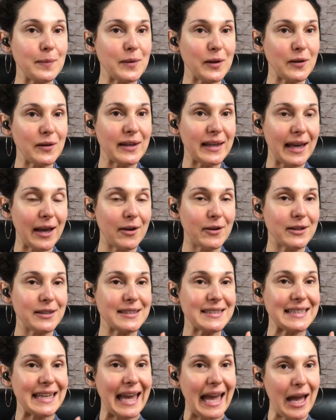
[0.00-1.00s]
Beauty
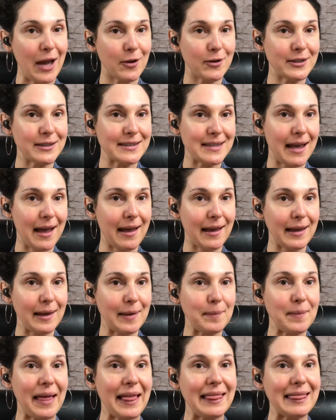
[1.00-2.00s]
Counter's Counter Time